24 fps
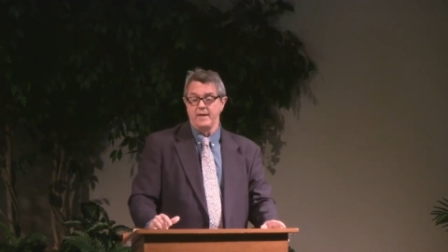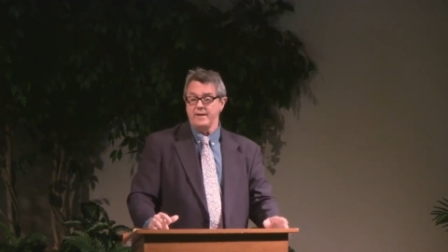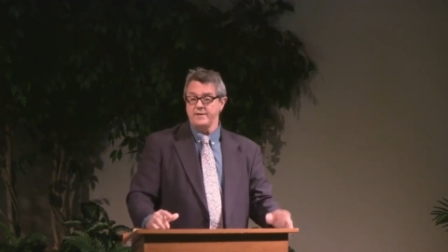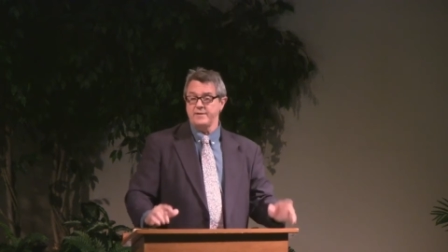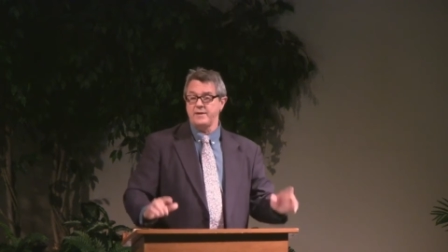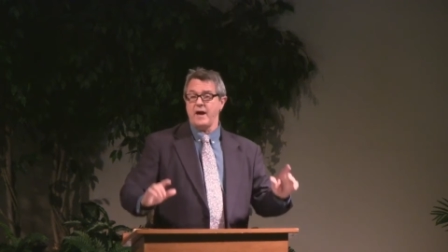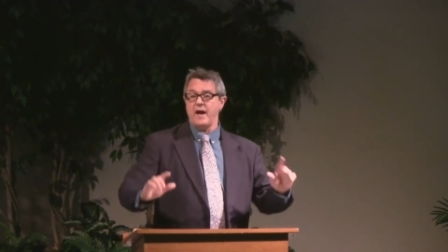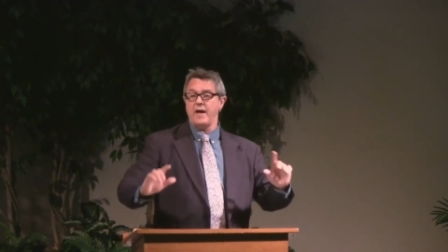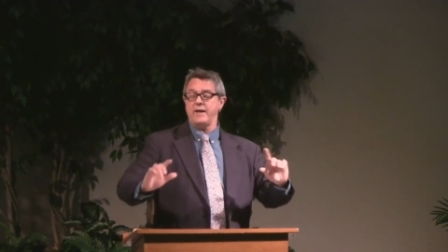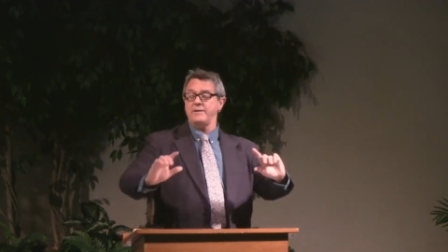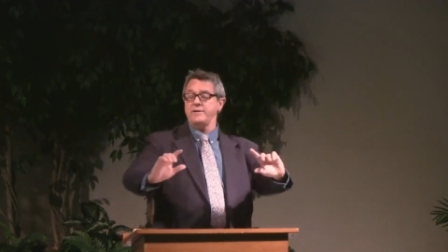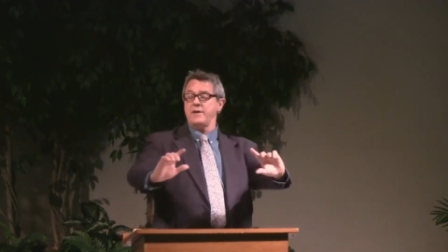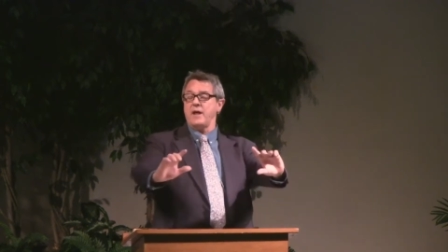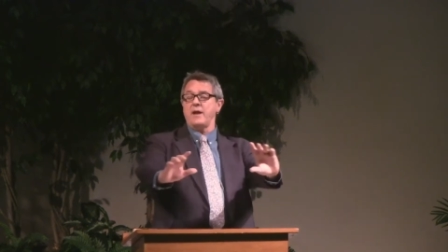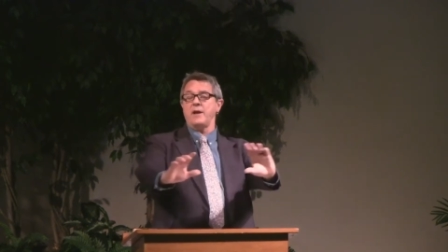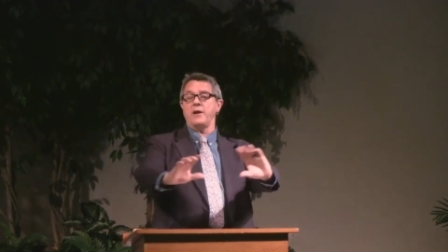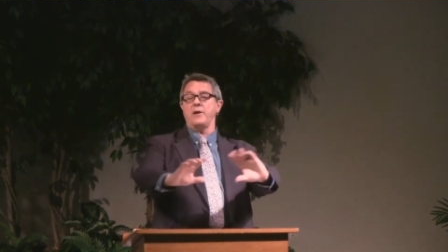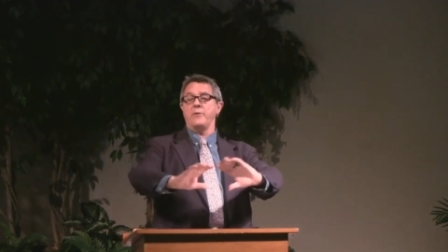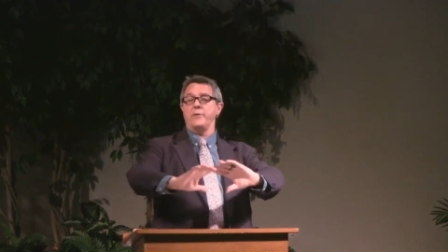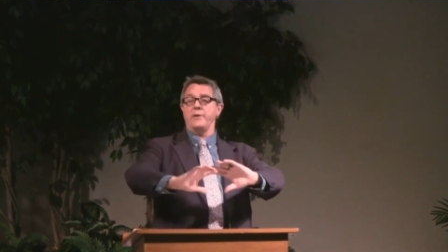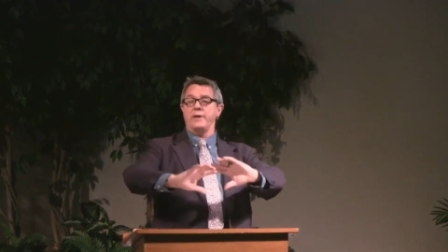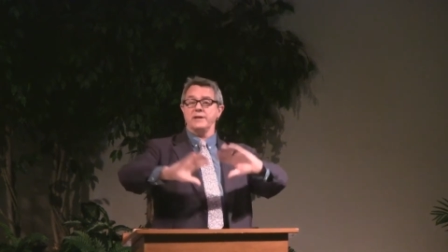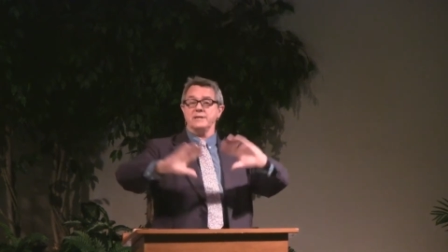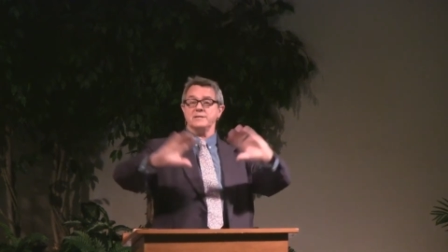God not
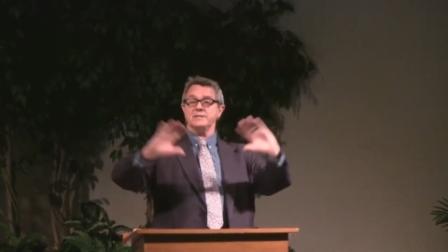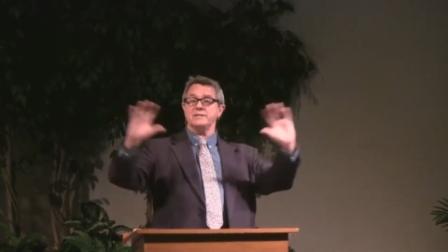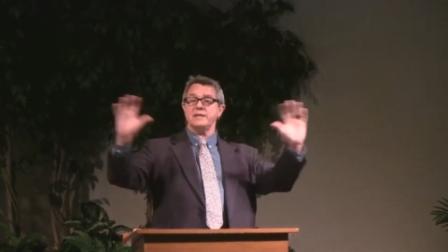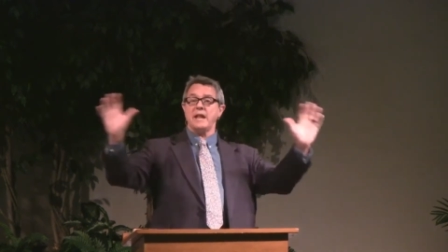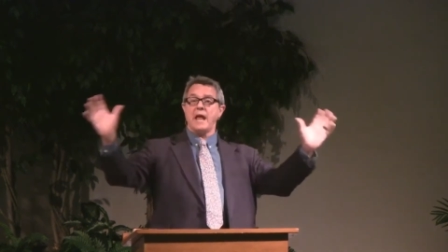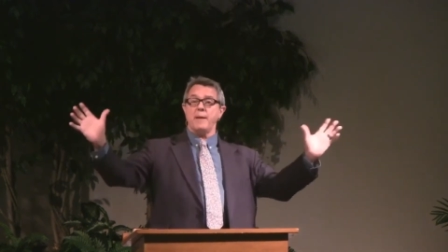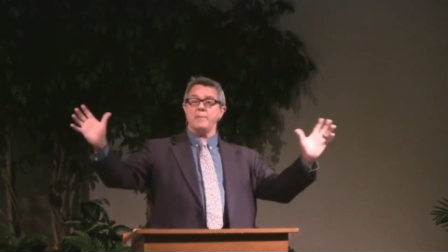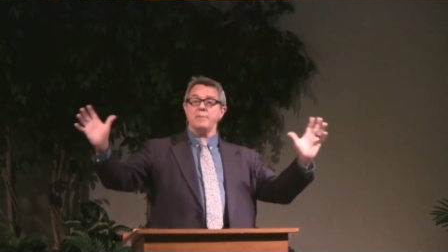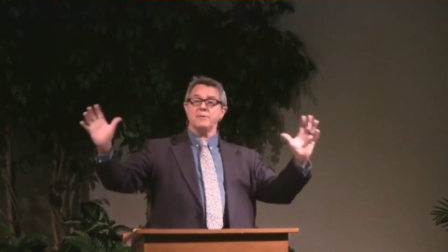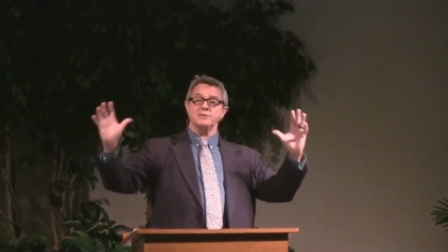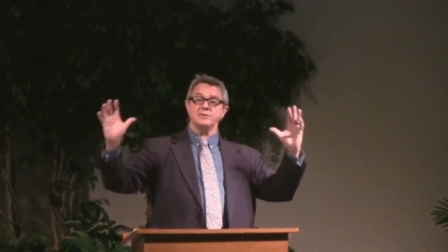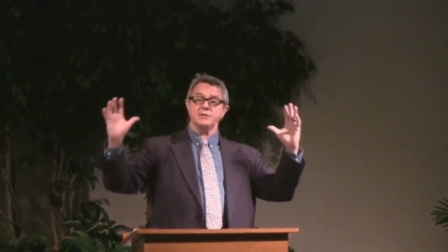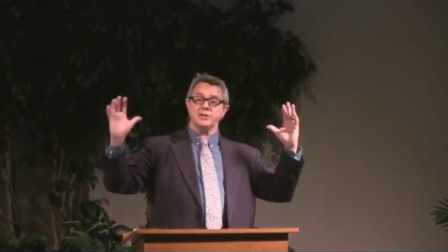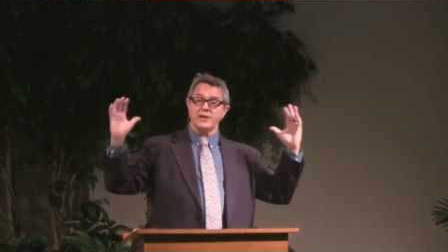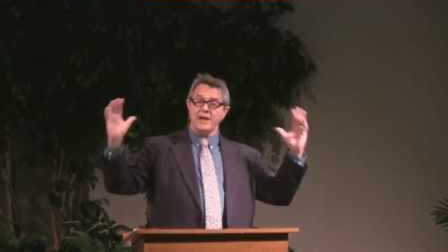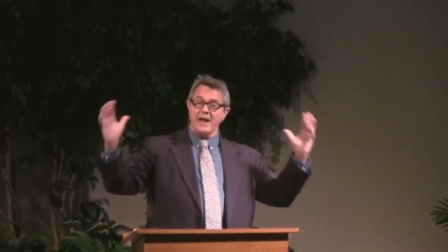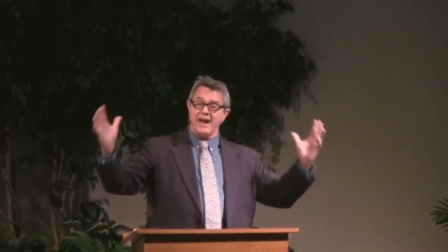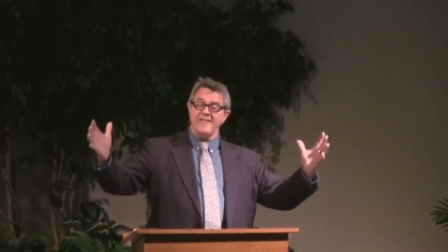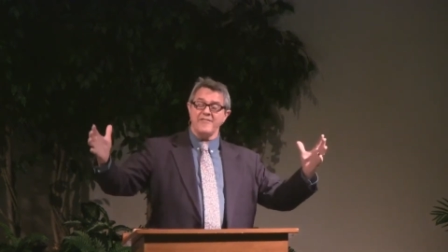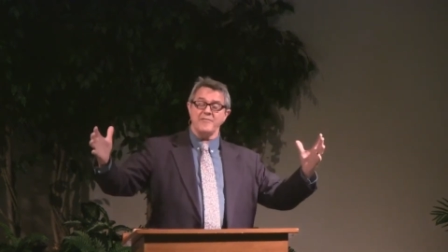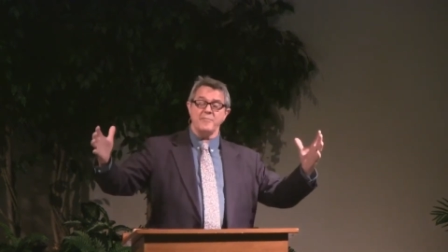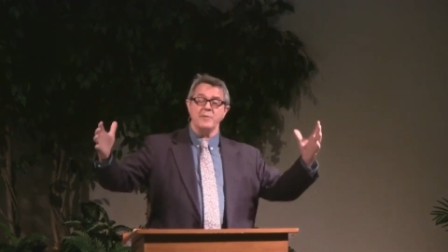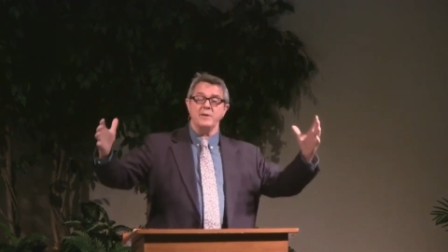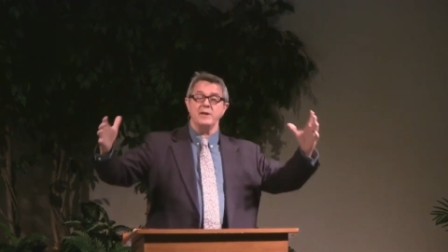only established the
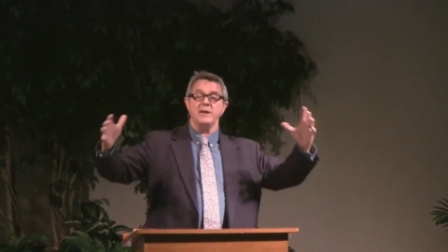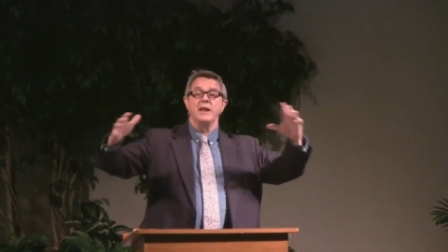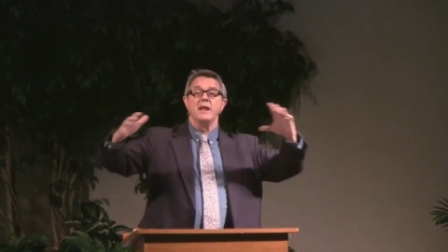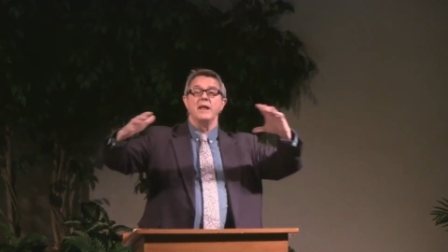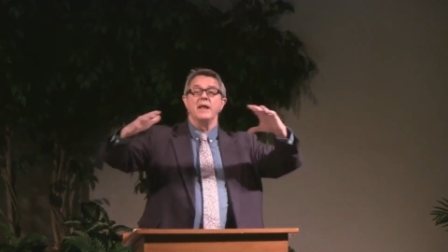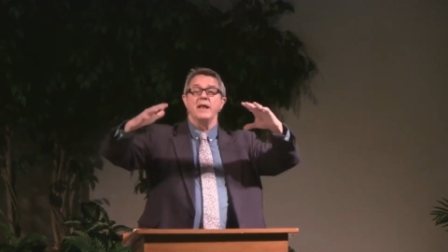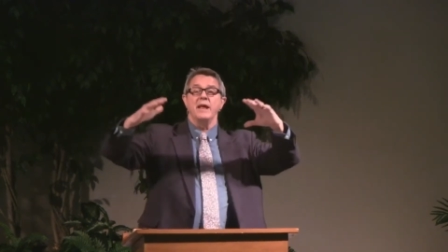government